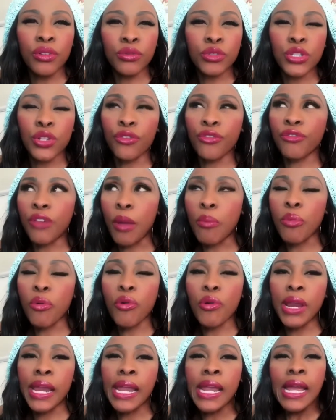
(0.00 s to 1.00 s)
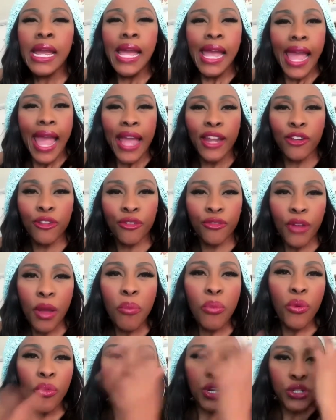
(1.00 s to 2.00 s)
sort of February, end of
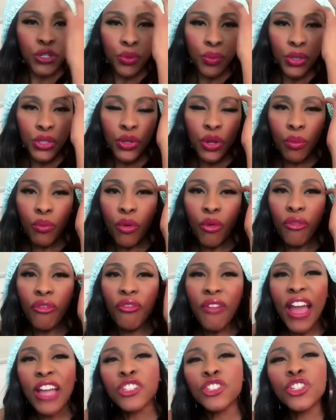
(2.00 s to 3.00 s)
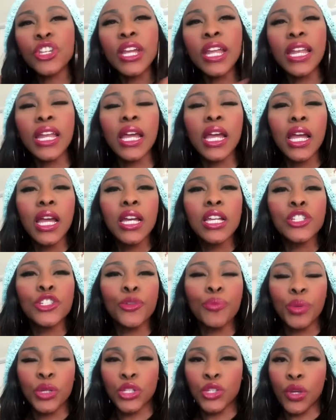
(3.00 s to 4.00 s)
February, to be doing more fashion,
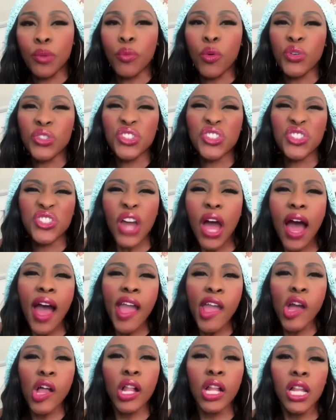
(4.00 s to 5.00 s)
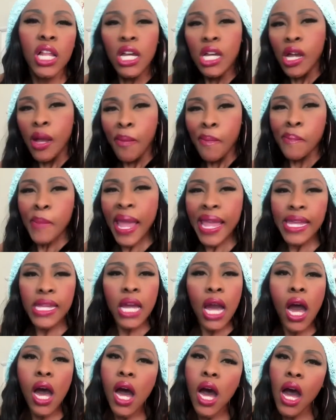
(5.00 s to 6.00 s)
to be doing more style,
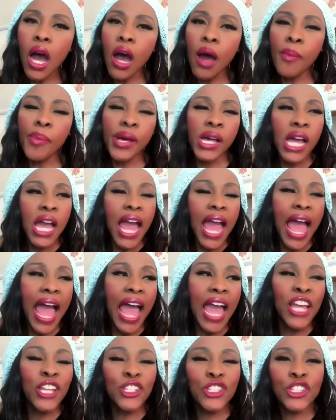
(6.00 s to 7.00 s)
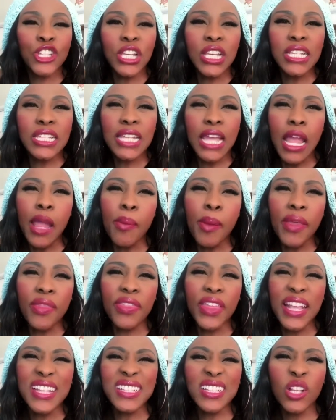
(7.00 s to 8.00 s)
makeup, and just
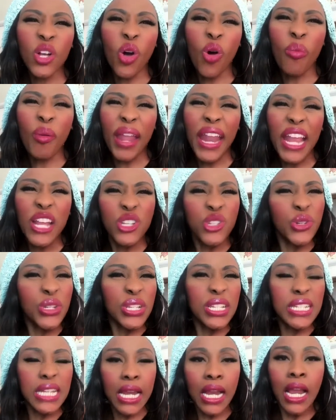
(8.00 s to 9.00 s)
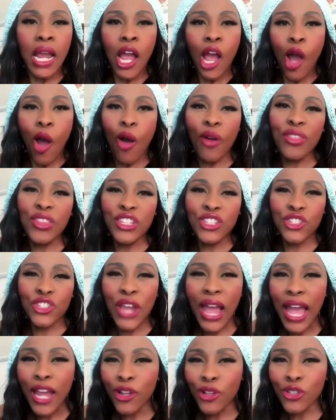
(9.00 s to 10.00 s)
keeping things a little bit interesting on this
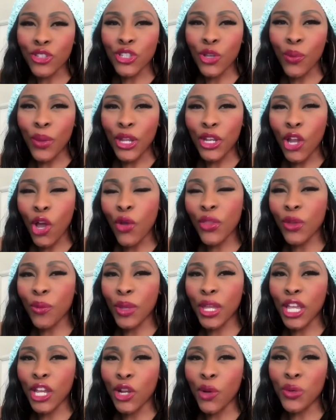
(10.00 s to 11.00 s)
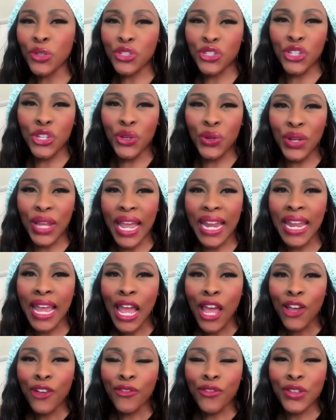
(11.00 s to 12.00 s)
channel. So we know that we can always tune in
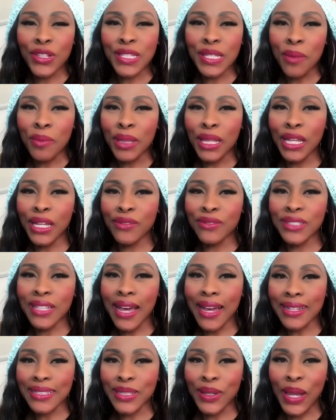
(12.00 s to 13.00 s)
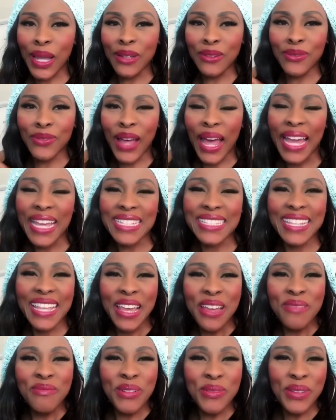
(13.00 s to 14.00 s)
for some love doctor advice,
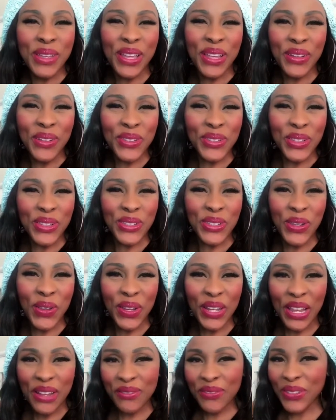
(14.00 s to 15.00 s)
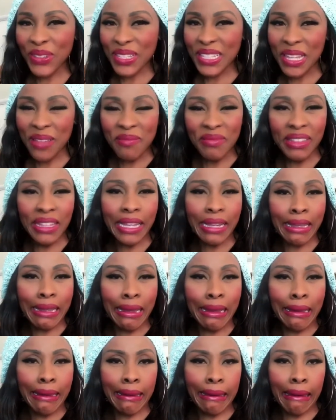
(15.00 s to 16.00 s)
but we can also tune in for some
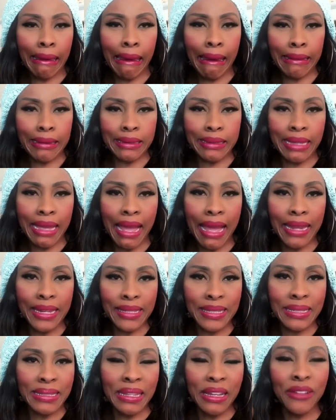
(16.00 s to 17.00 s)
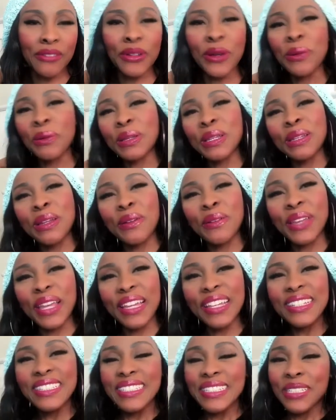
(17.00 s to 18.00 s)
looking good kind of stuff. Okie
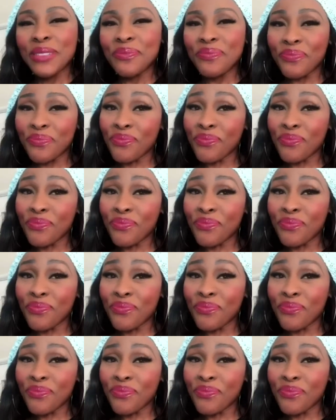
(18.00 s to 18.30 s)
dokie.